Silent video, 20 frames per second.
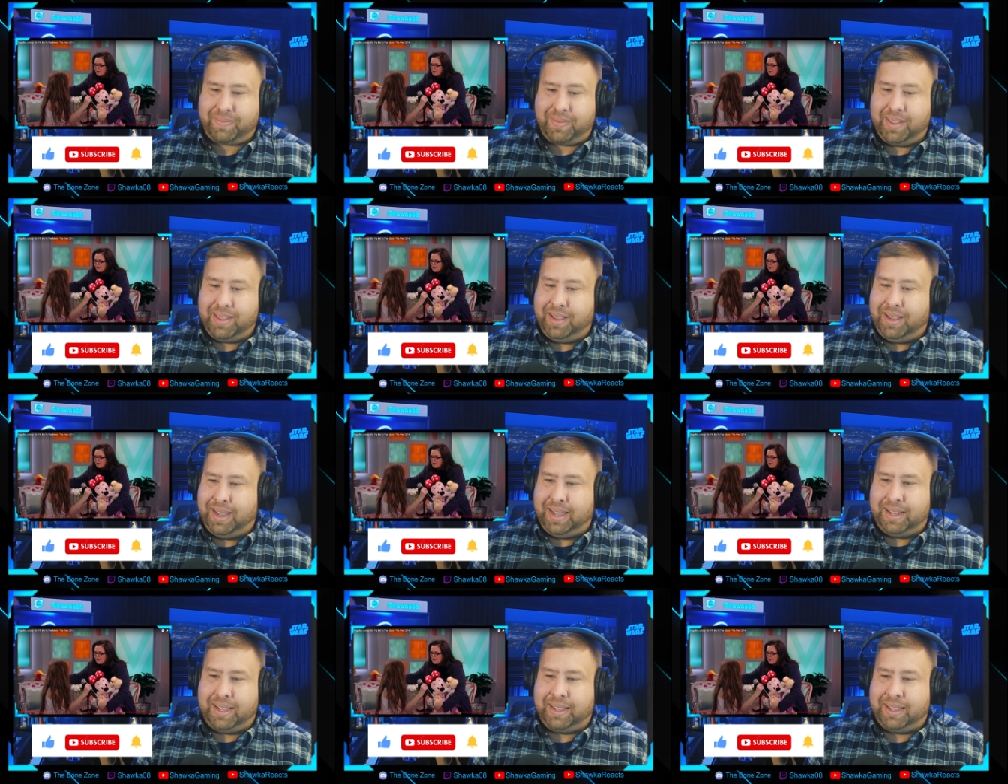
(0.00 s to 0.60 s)

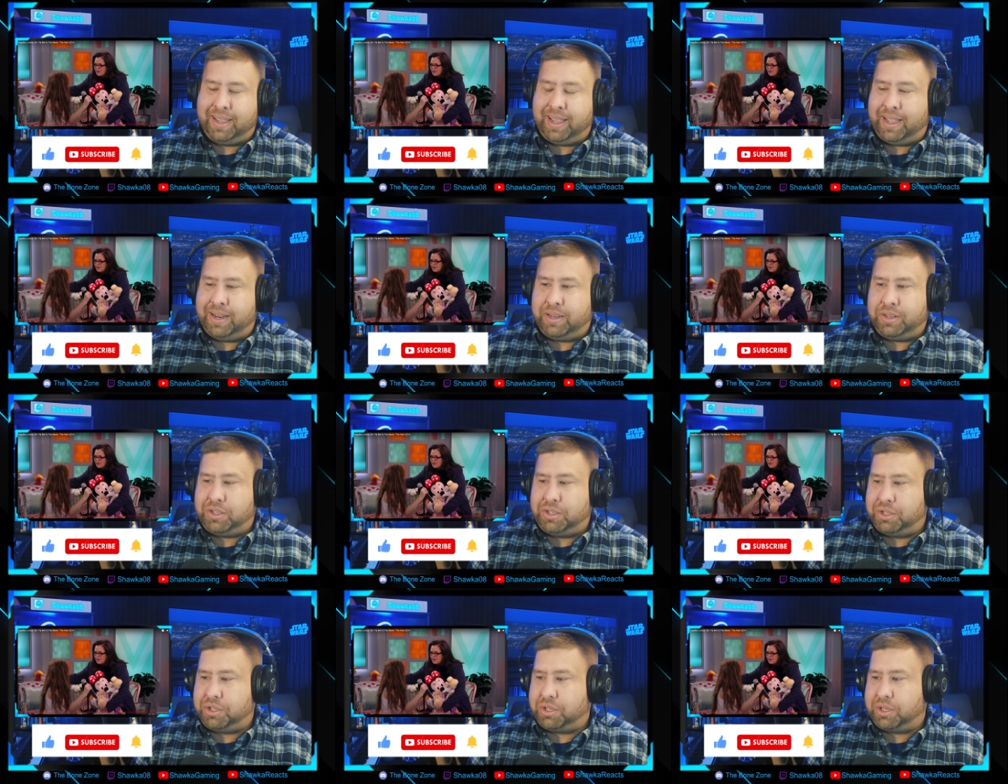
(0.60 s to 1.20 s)
it
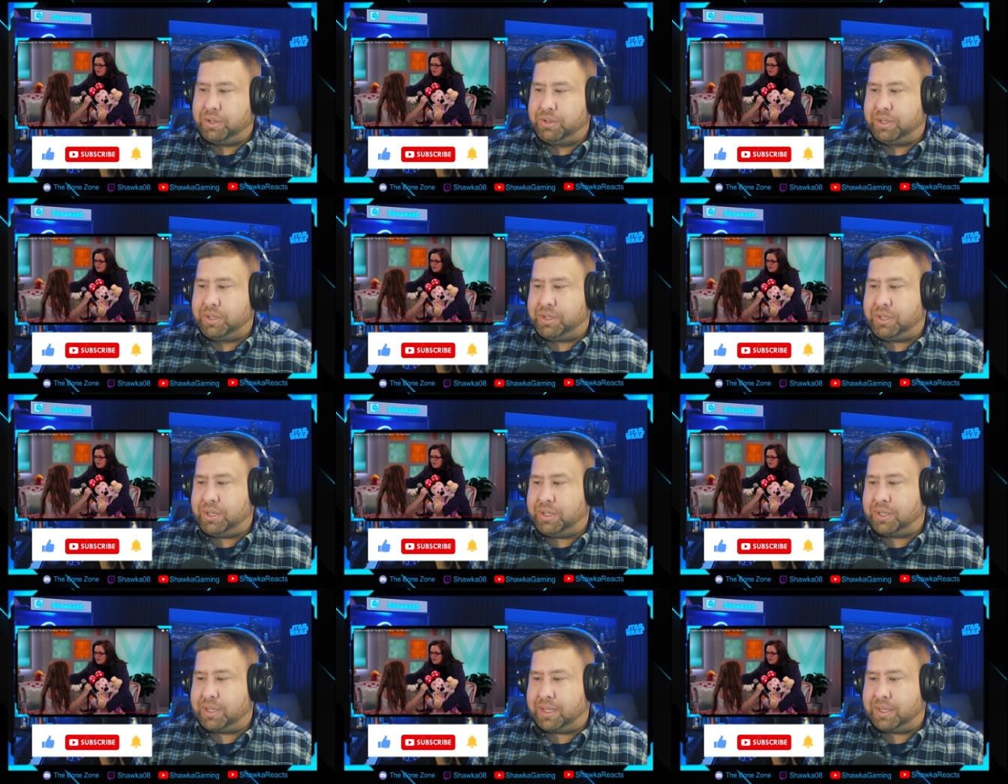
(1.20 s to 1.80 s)
just shows that
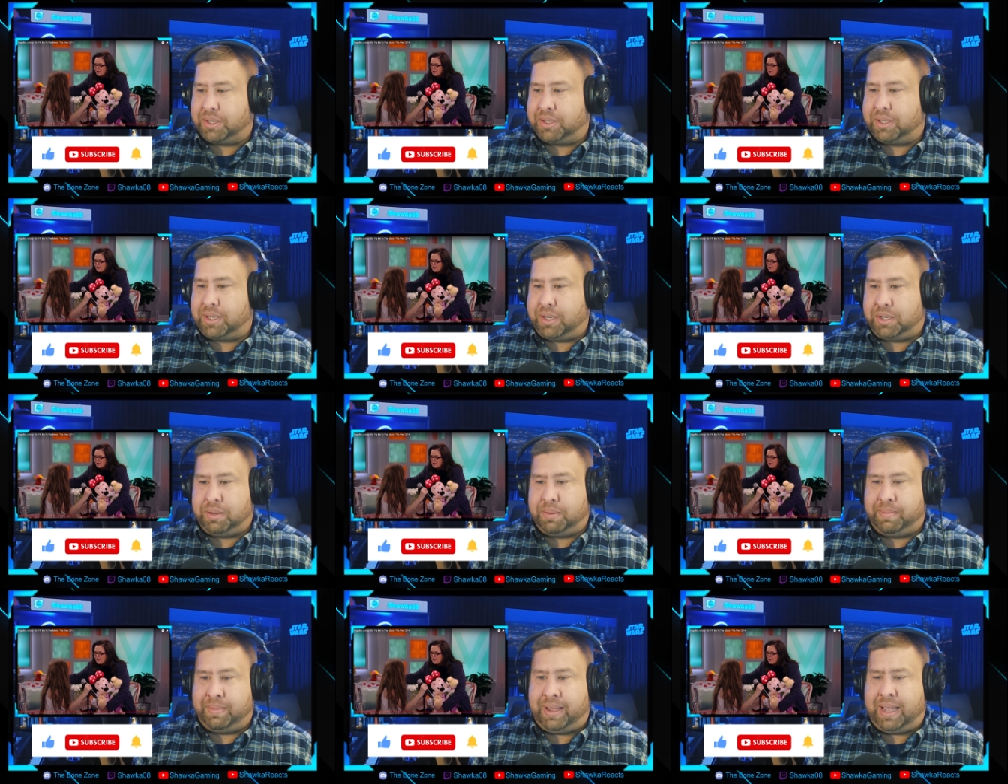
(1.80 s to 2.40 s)
she's got
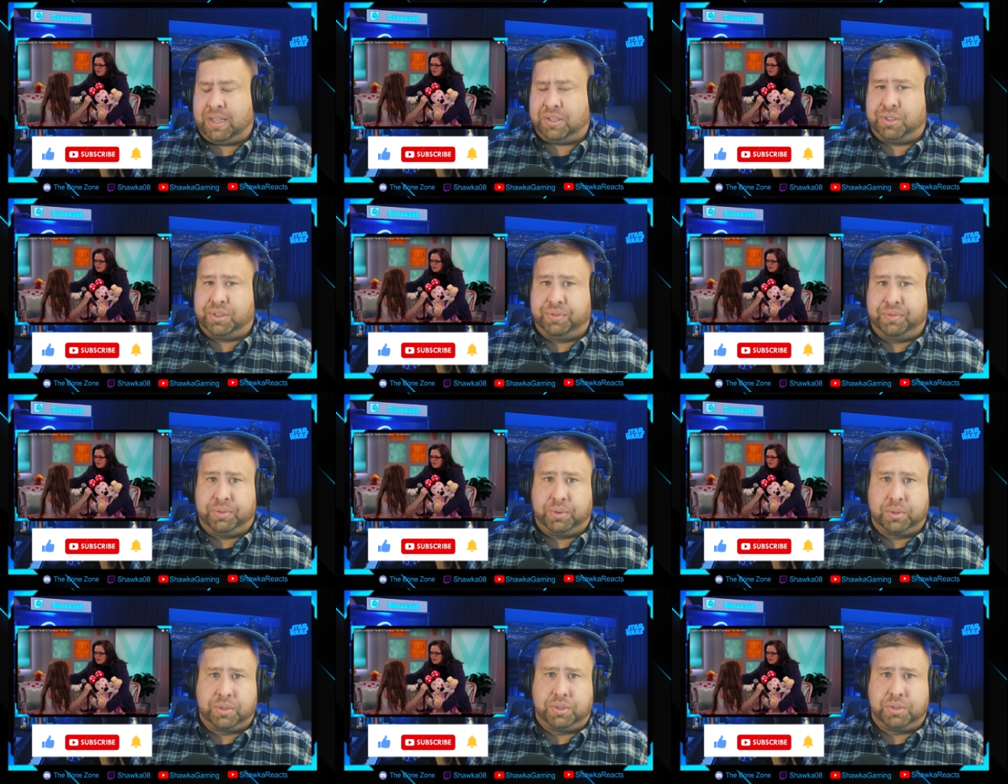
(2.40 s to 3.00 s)
such a
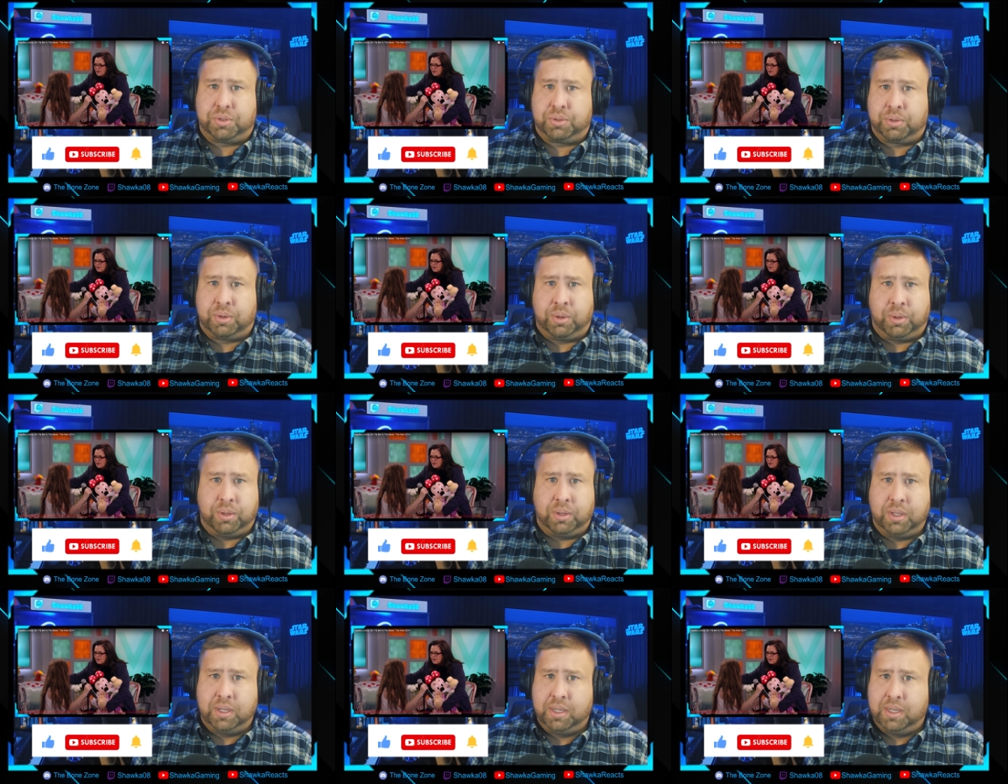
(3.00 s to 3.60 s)
masterful
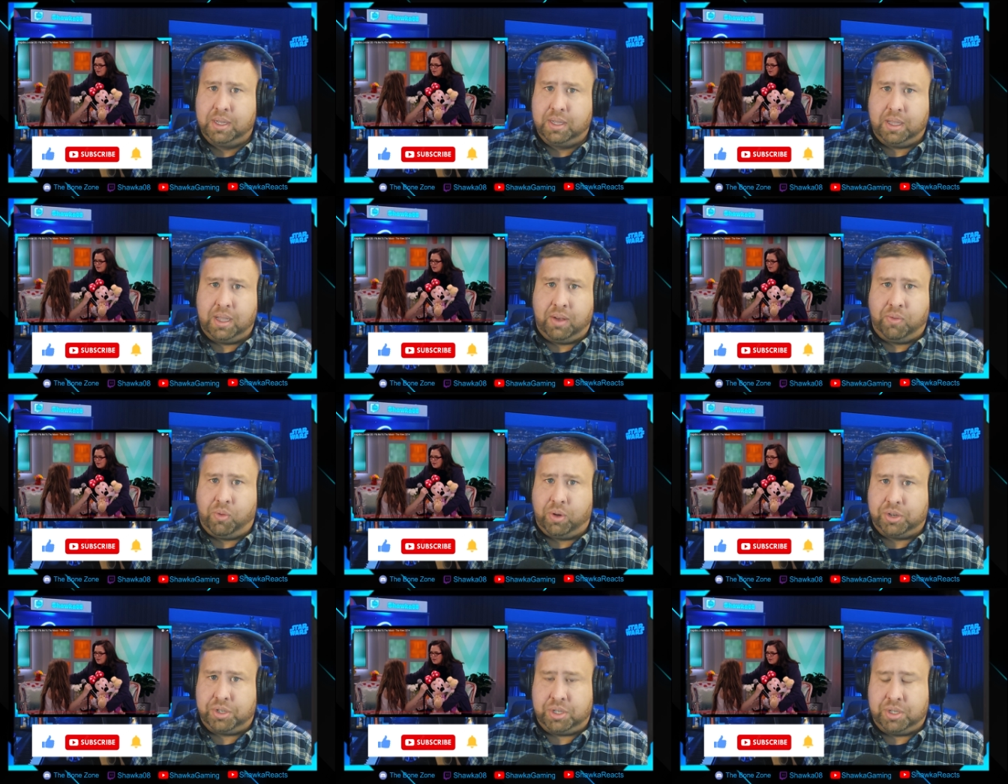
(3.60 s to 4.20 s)
control
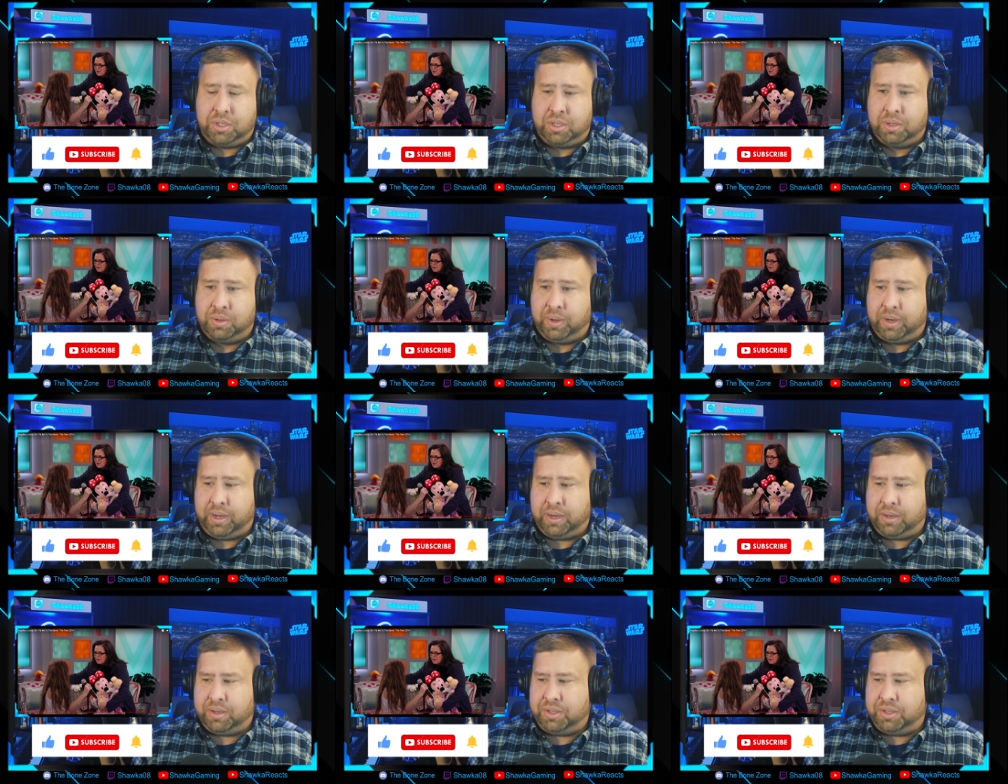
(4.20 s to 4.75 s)
of what she's doing here.